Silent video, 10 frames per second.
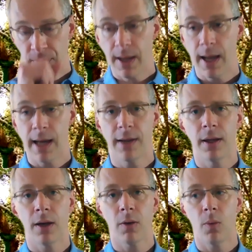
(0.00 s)
And I
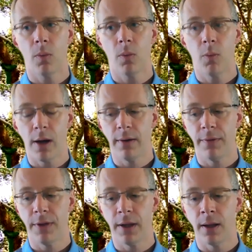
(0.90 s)
think one of
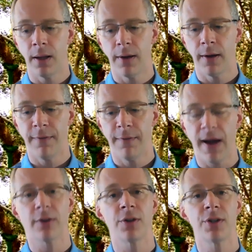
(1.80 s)
the
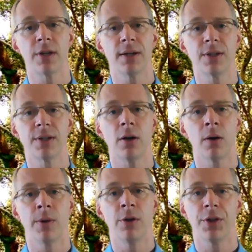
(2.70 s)
factors to consider
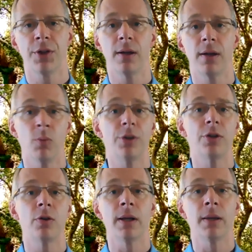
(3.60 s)
when you're thinking, what do you
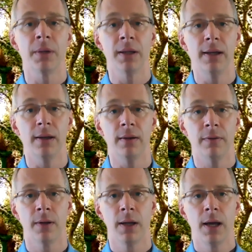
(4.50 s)
really believe?
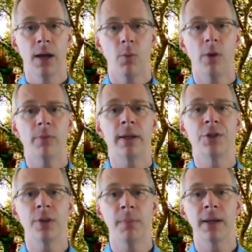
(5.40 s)
What
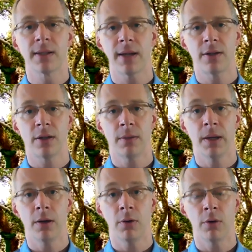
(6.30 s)
religion makes sense to
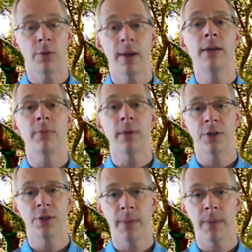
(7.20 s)
me? Or do any
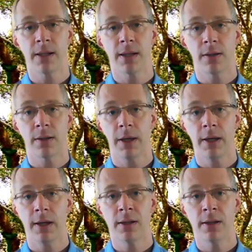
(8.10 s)
religions make sense to me?